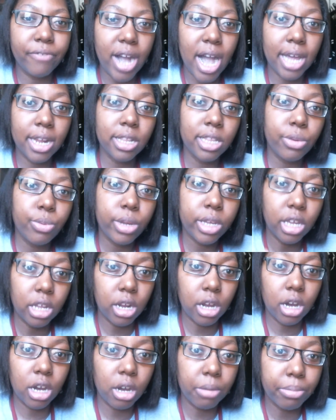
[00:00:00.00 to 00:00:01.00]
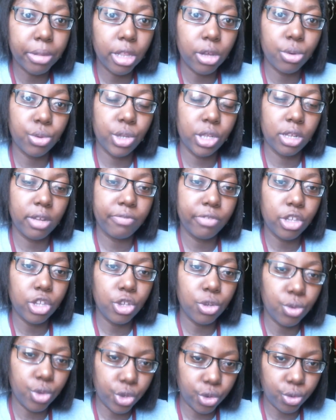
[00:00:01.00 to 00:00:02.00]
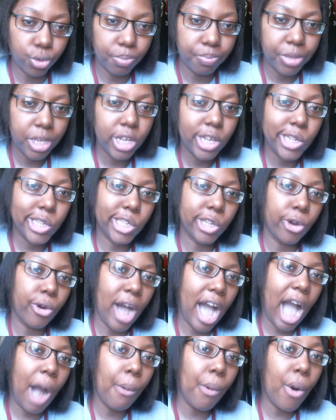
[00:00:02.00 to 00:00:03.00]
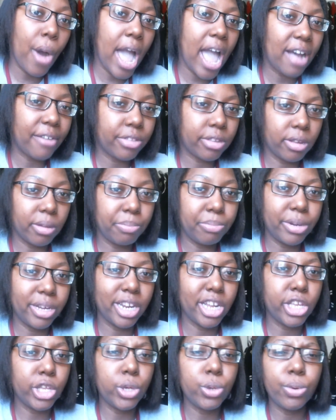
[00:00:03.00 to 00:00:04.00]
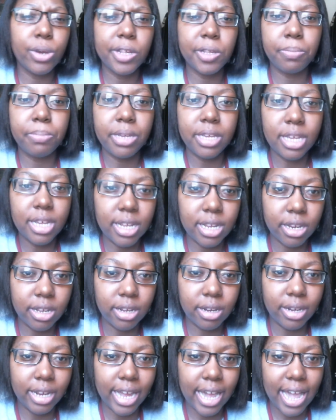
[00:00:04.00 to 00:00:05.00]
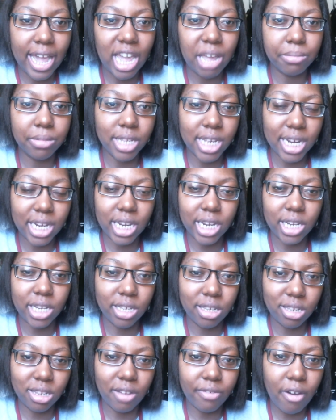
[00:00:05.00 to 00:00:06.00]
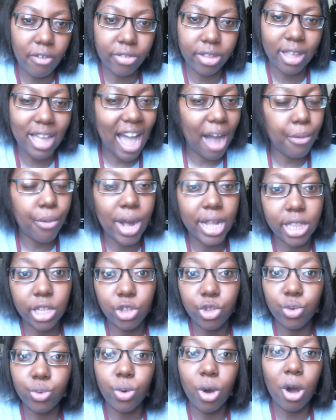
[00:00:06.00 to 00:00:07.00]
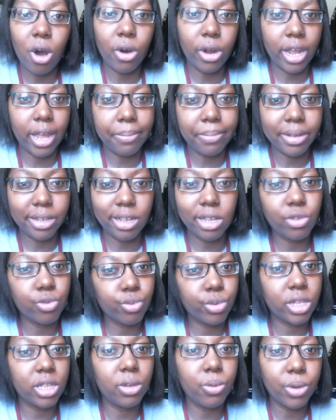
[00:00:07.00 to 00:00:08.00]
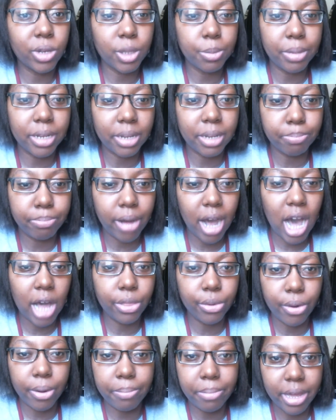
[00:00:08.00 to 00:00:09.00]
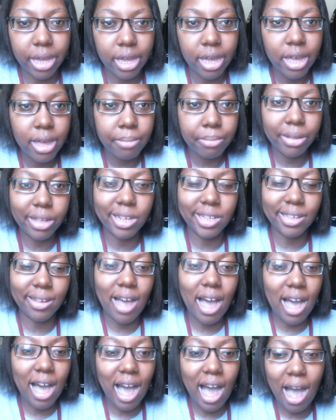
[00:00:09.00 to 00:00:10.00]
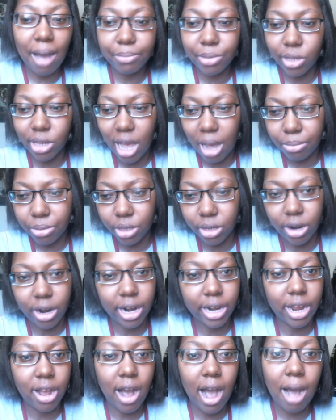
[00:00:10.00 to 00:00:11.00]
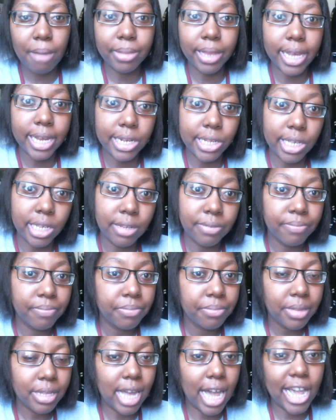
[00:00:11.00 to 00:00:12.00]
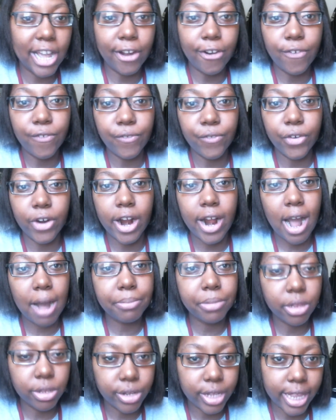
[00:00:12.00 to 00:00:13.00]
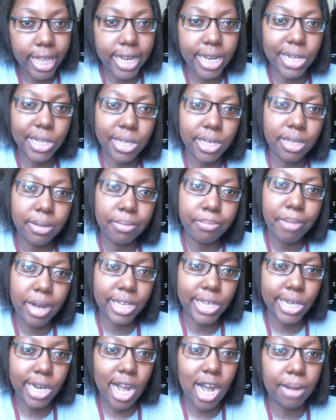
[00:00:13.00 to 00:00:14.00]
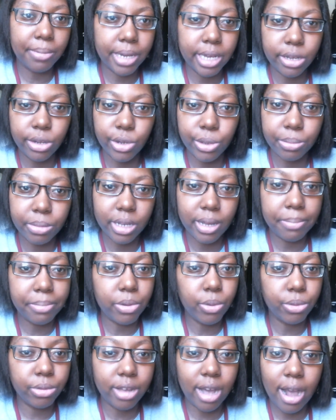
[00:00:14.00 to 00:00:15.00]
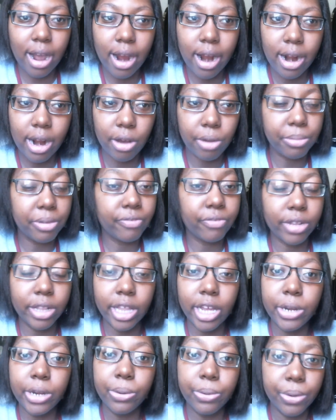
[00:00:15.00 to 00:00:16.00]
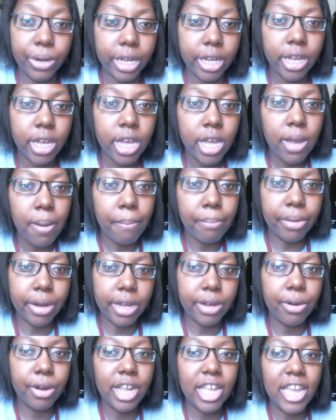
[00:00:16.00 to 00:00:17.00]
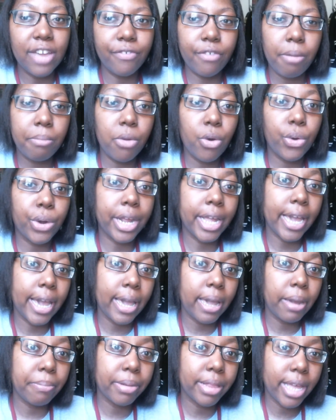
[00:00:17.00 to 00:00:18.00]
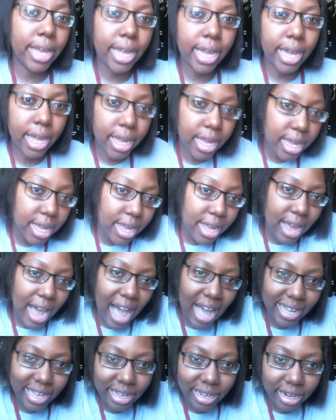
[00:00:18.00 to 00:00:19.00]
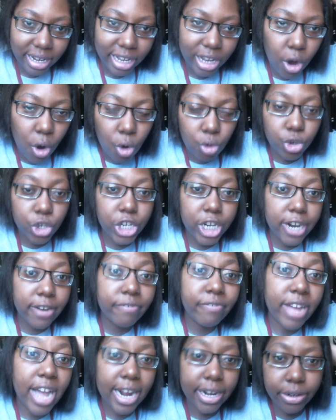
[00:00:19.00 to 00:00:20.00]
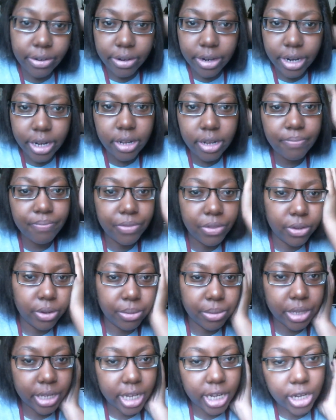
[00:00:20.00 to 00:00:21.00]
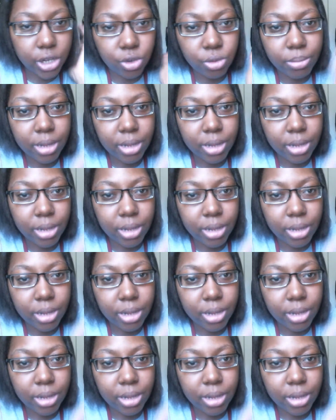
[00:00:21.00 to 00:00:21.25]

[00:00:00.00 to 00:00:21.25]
Finally, we can upload stuff to YouTube. So I won't have to put a USB in the game, take the stuff off. I won't have to do all that because that's really what's been bothering me because I'm I'm sorry, y'all. I'm lazy. I ain't gonna front. I'm a little lazy. My job kills me. I will be tired. I don't be feeling like doing it. But if I'm on the game plan, I can go on Share Factory. You know what I'm saying?